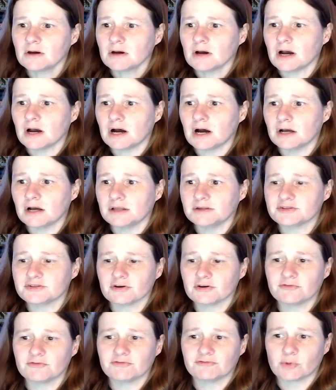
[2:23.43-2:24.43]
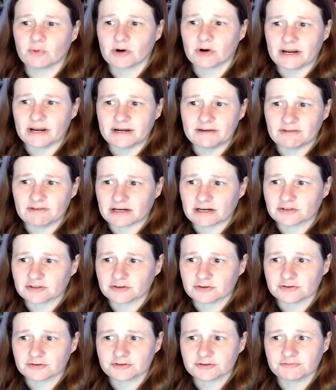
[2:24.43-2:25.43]
And so for any
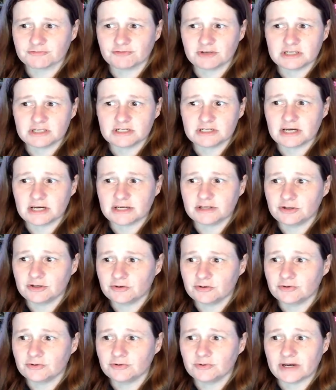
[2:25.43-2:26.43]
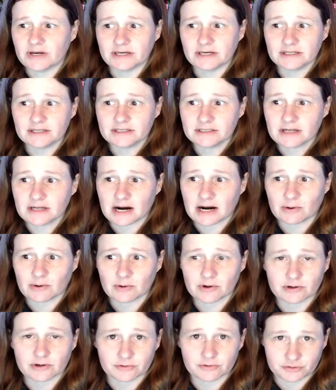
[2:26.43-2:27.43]
vectors v and u in
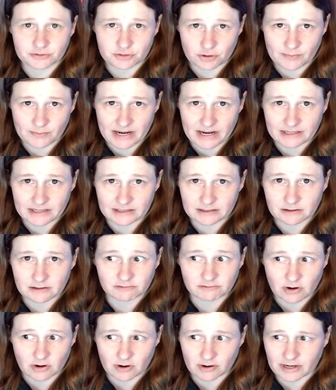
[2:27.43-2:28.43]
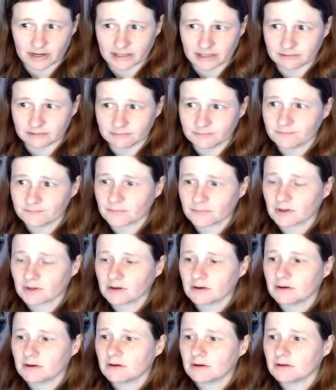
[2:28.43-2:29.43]
our domain of Rn,
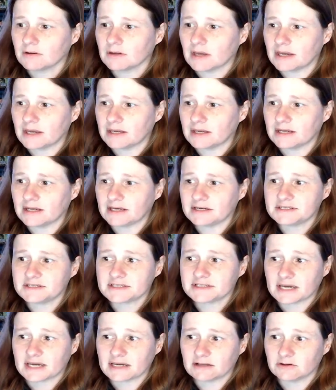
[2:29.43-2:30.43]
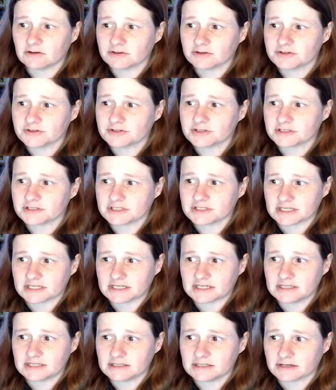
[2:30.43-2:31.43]
and any scalars
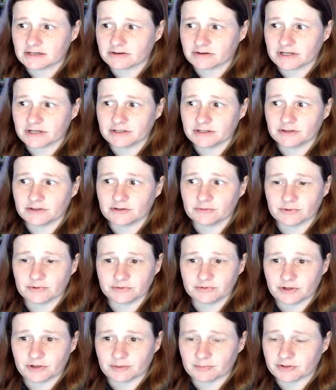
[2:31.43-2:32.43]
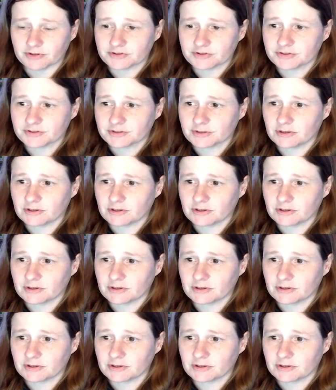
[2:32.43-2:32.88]
c that are in the real numbers,